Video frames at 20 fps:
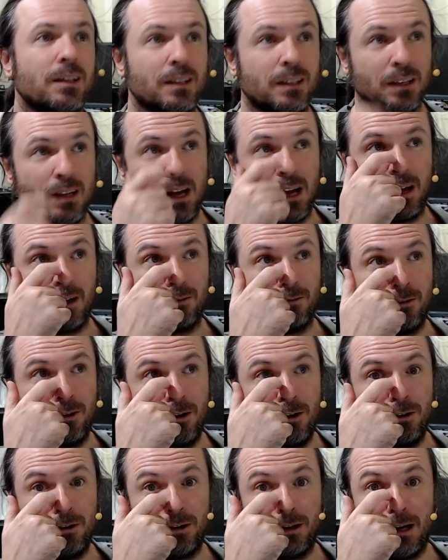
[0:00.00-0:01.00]

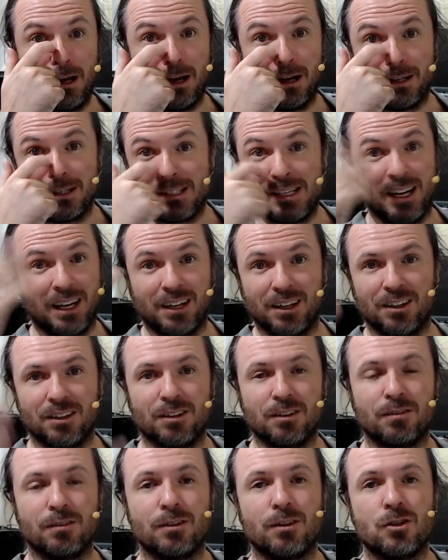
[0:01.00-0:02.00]
Rogue, yeah, exactly.
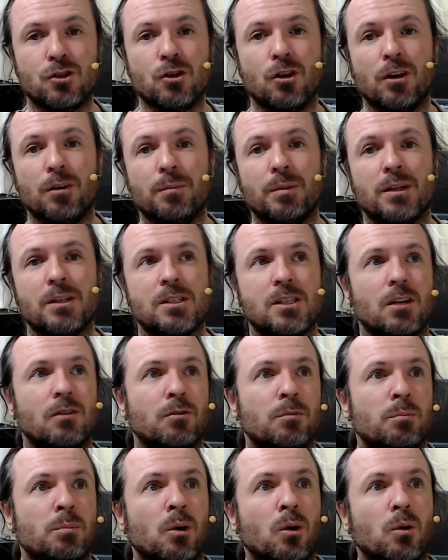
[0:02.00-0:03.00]
The joy of being
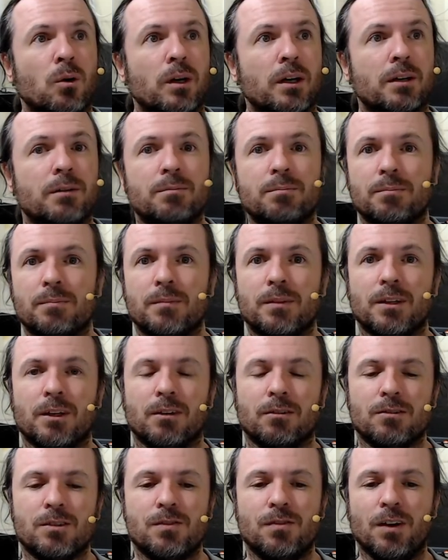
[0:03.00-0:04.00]
self-employed.
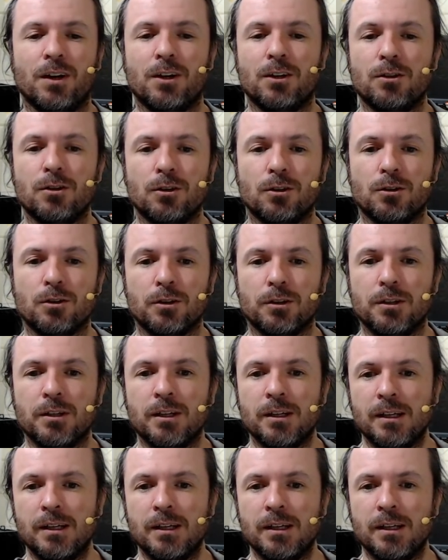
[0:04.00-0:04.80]
Yeah, it's funny, you could